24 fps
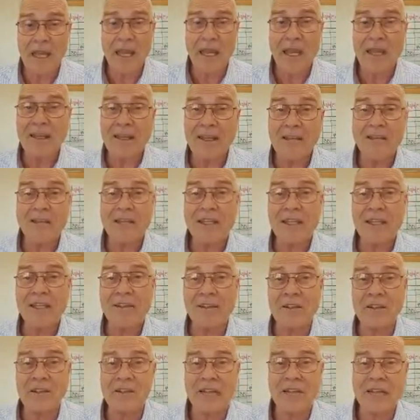And here's the
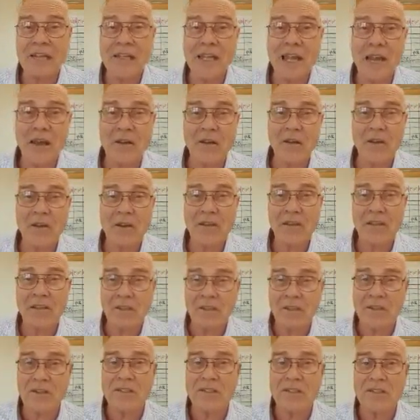deal is that with
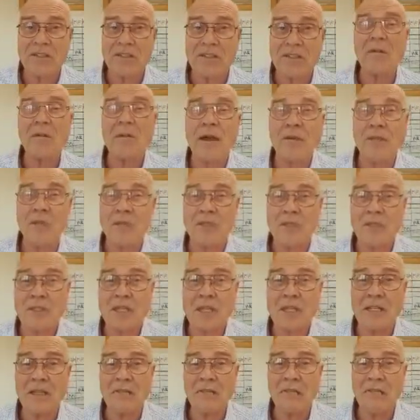another system I'm
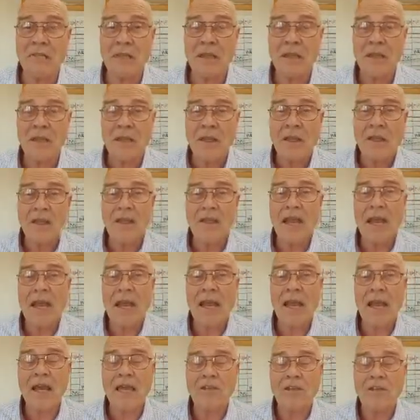using,
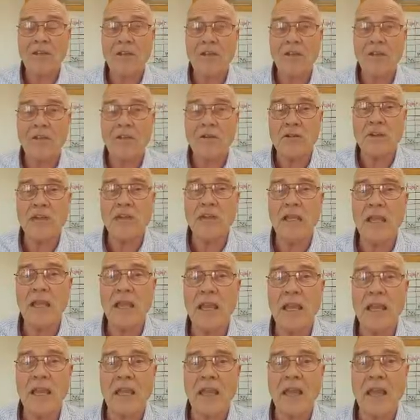that you can
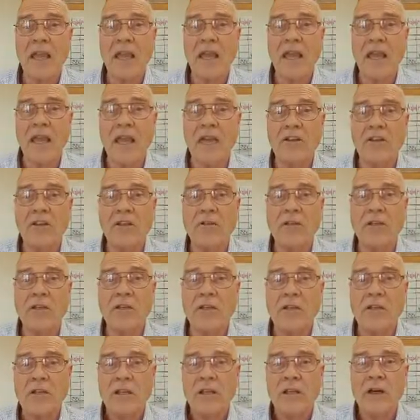take and you
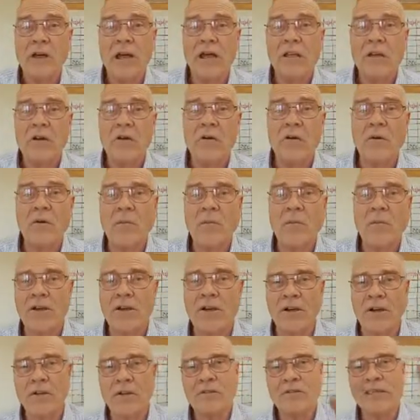can, hello
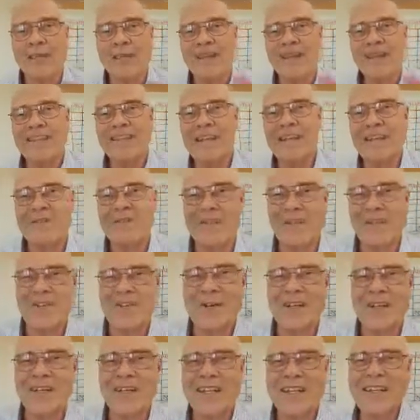Roberto, hey, thanks for
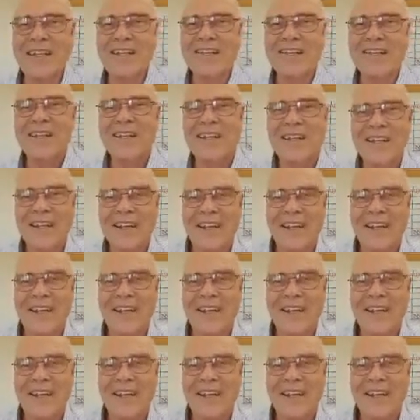joining in.